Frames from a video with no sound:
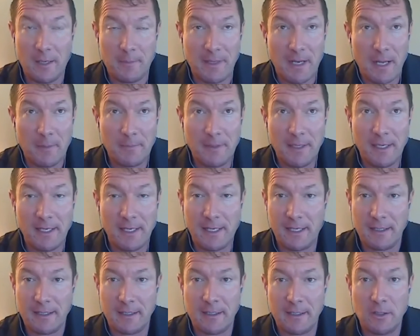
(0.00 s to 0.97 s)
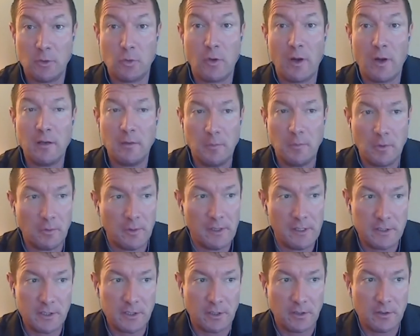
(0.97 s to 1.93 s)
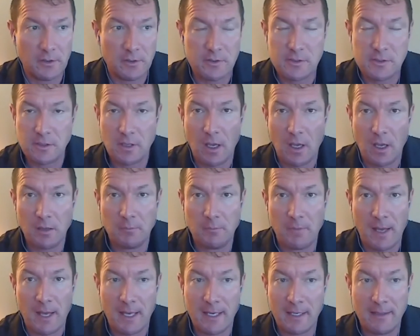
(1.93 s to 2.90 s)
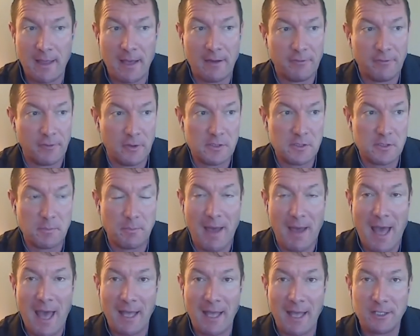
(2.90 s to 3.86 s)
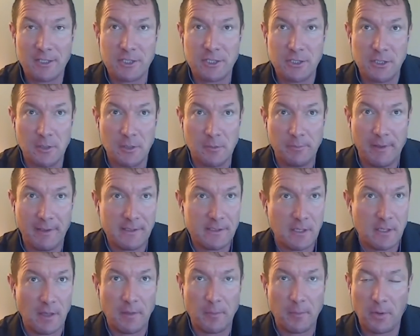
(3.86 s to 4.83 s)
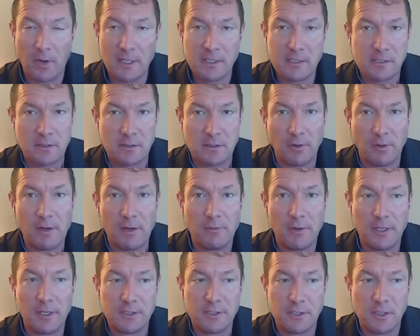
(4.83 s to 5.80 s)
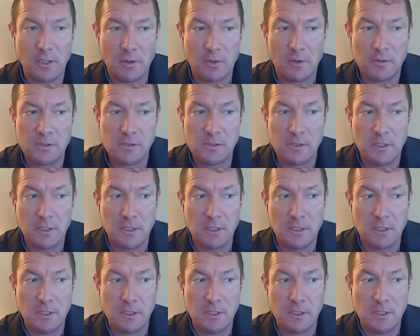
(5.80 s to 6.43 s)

I mean, I'm getting incredible returns on that first batch based on the price to rent ratios.